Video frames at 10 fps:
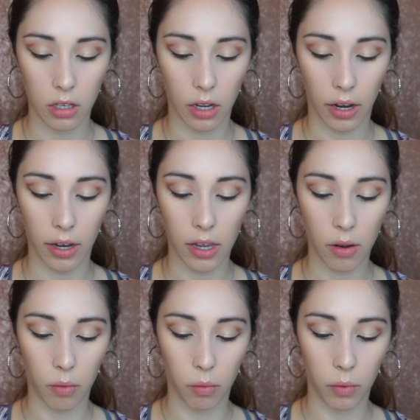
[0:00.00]

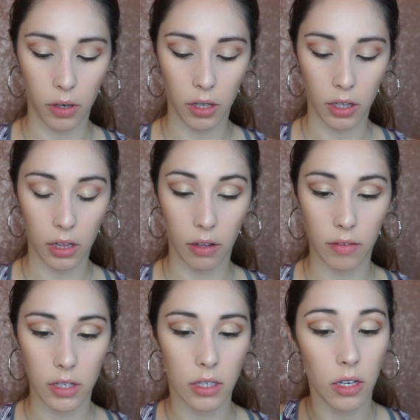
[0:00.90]
I really love
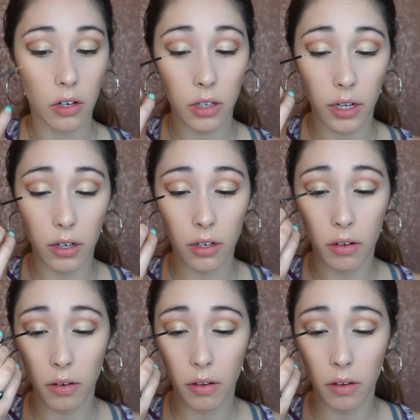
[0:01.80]
this glitter liner.